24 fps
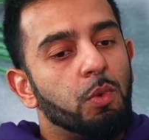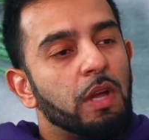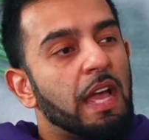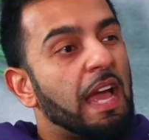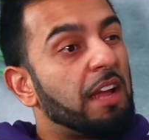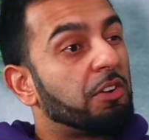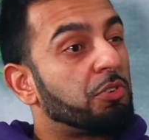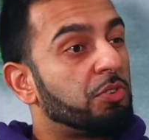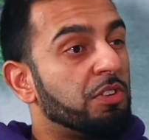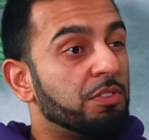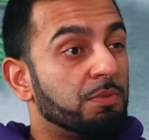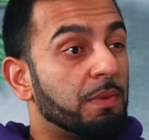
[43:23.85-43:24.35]
we
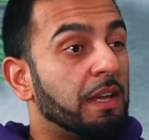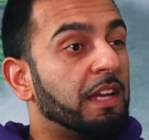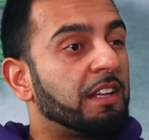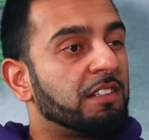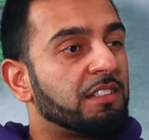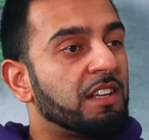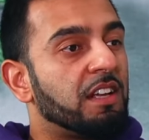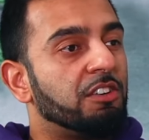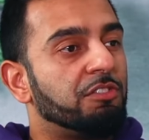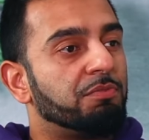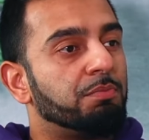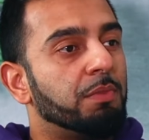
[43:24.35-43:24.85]
actuaries make a
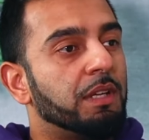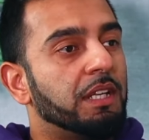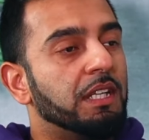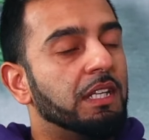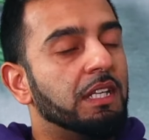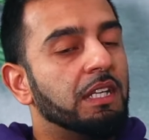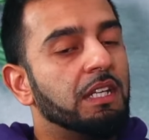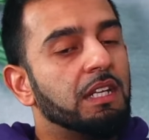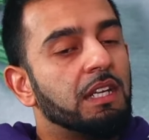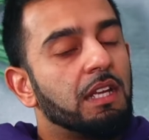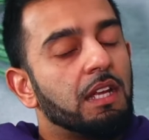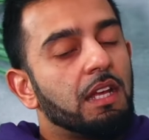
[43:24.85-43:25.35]
ton of
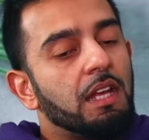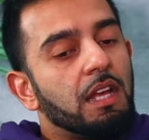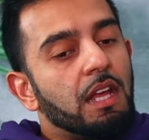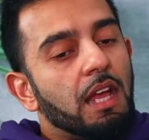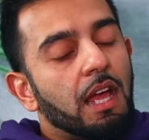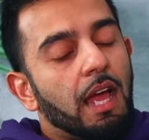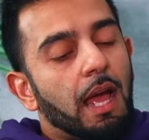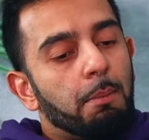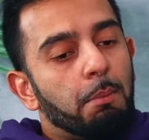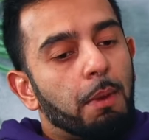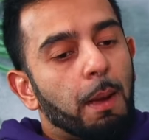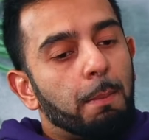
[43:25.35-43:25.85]
money.
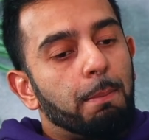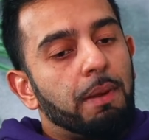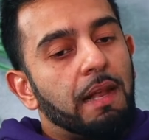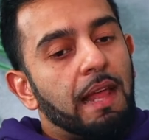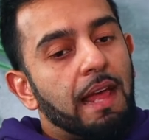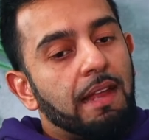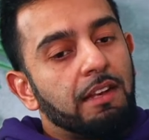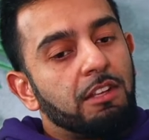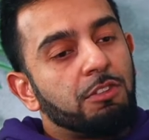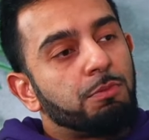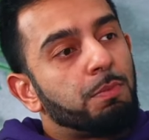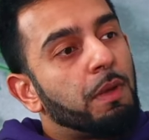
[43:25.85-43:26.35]
And my
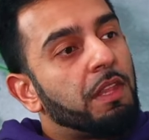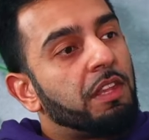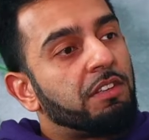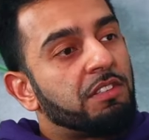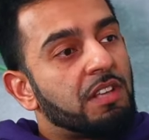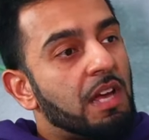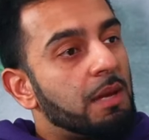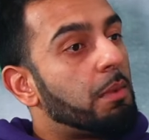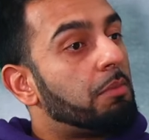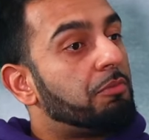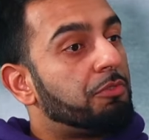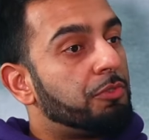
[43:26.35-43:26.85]
plan is by the
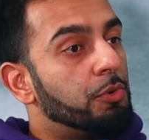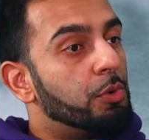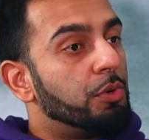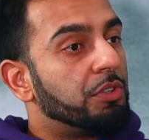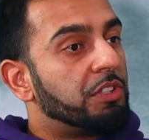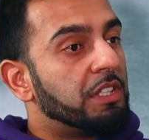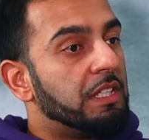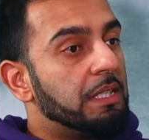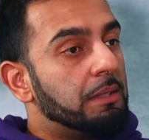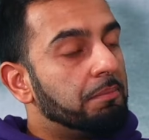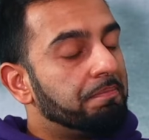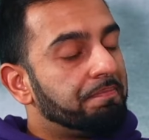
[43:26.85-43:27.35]
time I'm
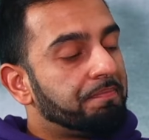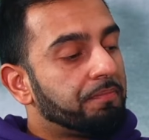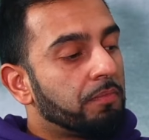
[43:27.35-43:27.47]
40,